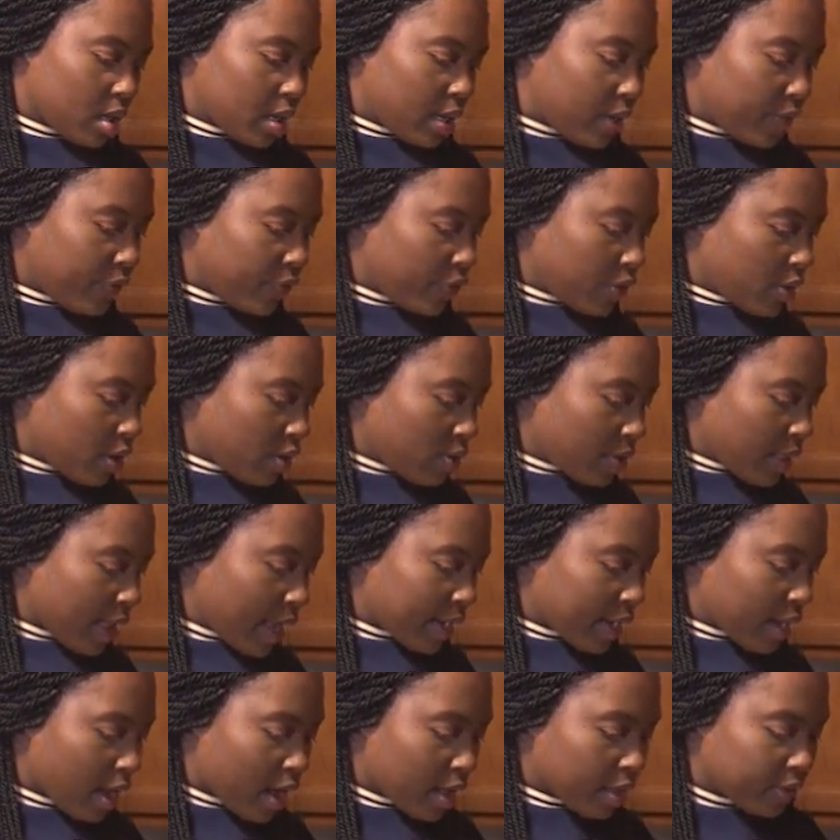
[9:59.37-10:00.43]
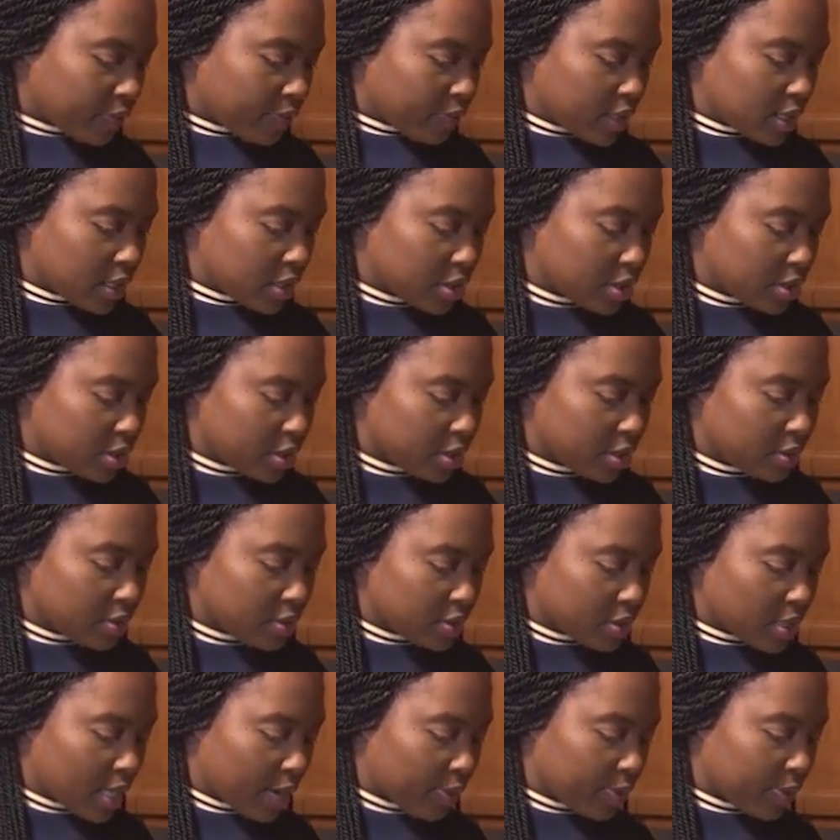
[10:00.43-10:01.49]
If you don't like all of this
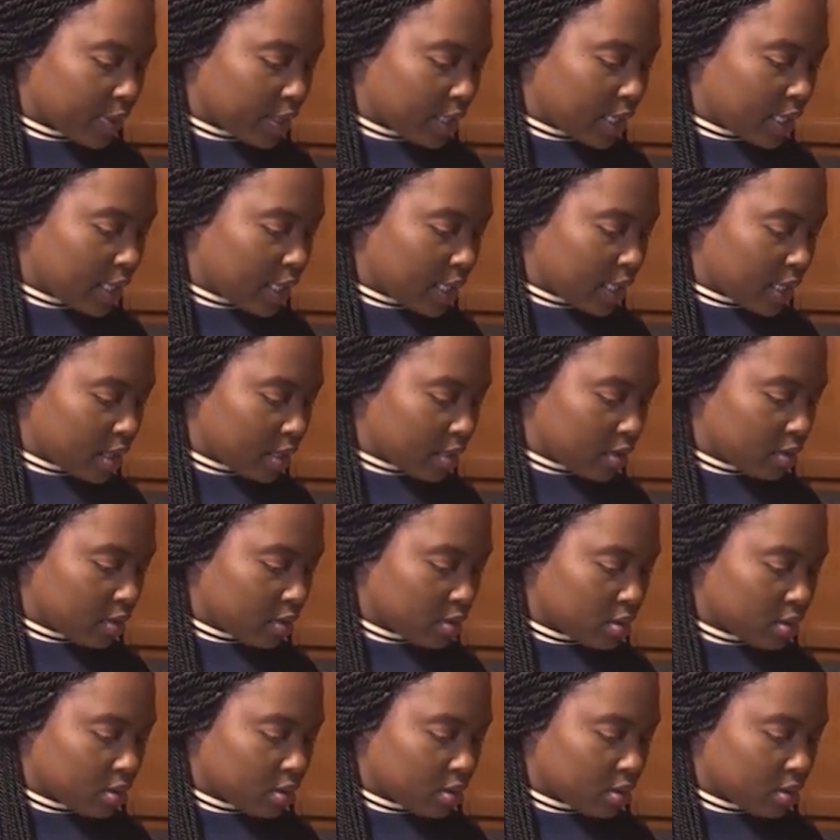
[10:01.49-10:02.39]
juice that we're getting,